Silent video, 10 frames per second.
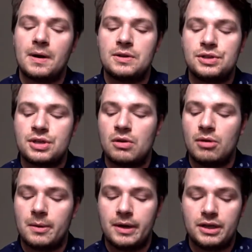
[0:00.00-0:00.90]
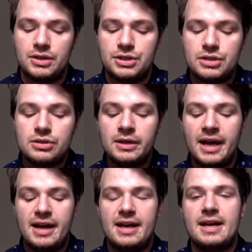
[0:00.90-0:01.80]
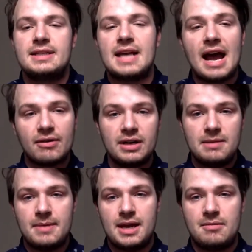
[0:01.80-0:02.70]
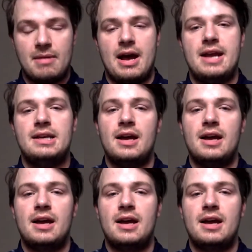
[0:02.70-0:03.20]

And so what we're going to do is I already made mine.